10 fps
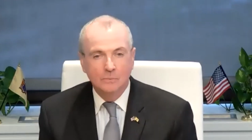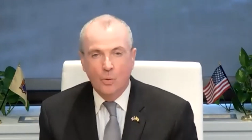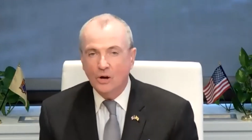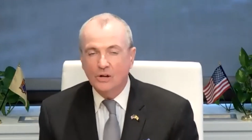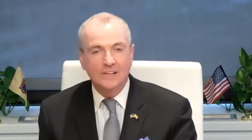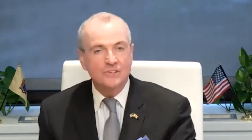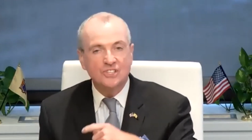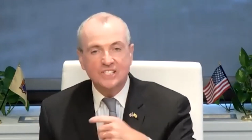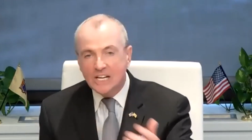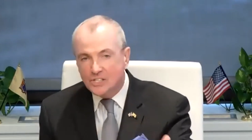work on
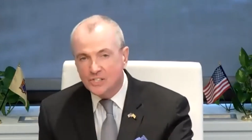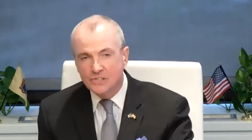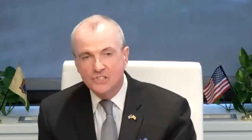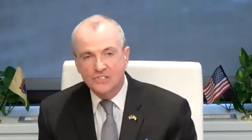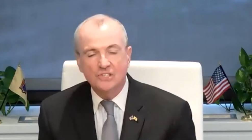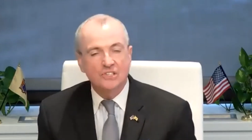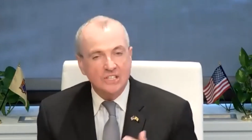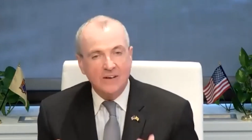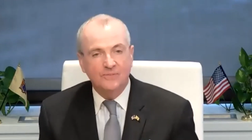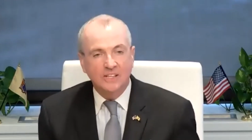stations, the
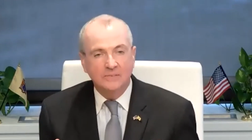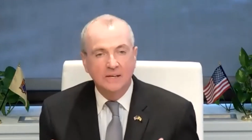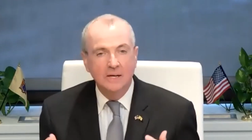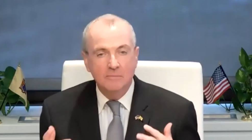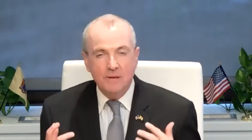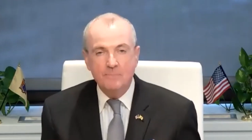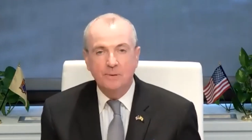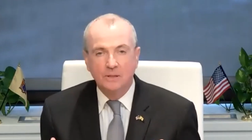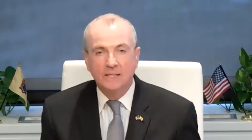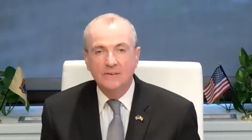stuff that
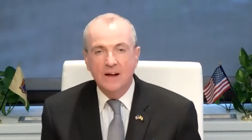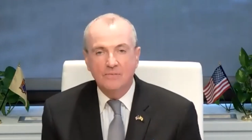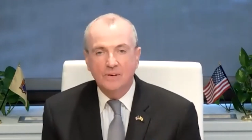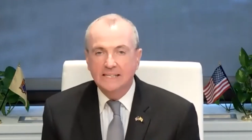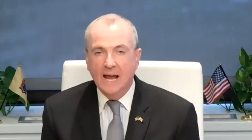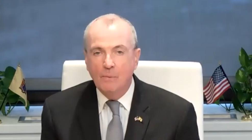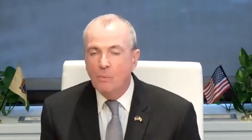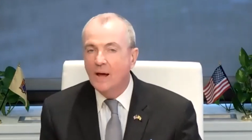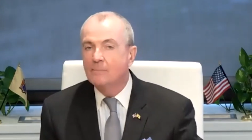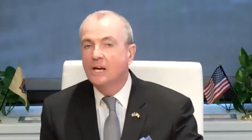people live every day. We
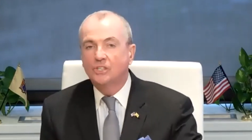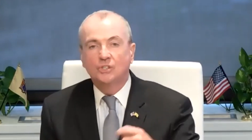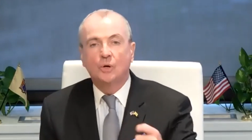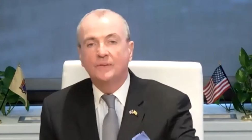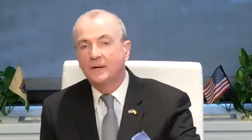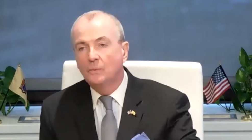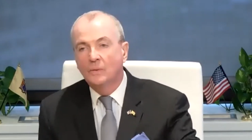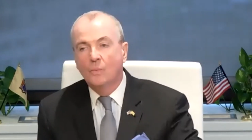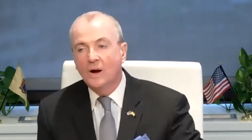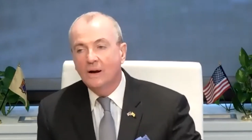want to make sure that
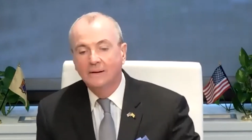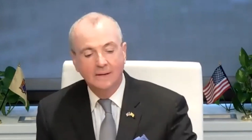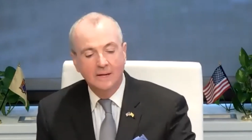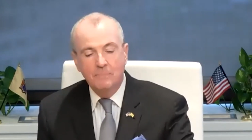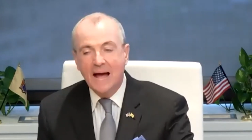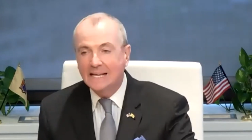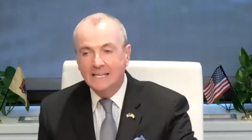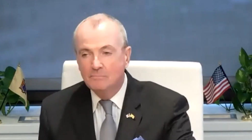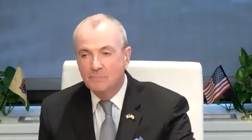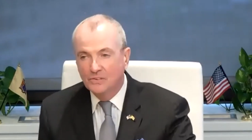when we're back
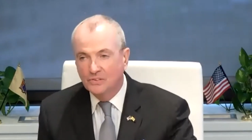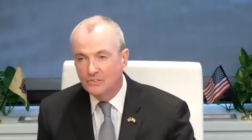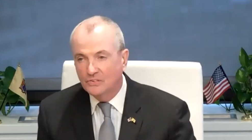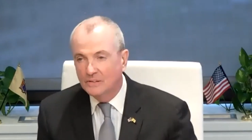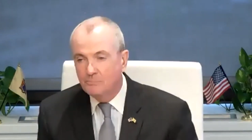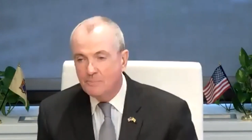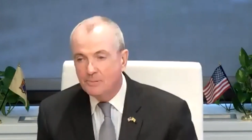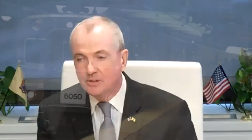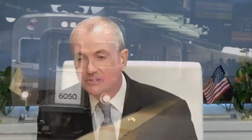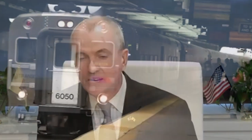in business and people are